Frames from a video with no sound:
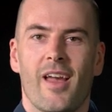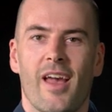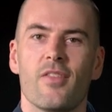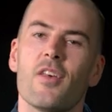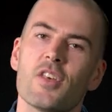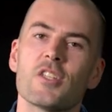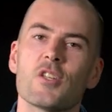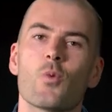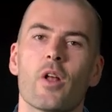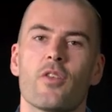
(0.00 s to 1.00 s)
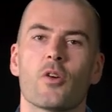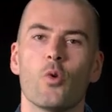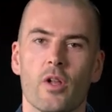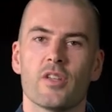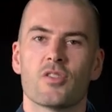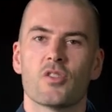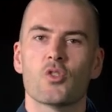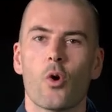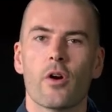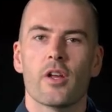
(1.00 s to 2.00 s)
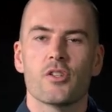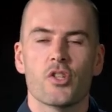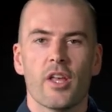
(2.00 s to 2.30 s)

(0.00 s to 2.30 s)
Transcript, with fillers: And this is one of the coolest. Storage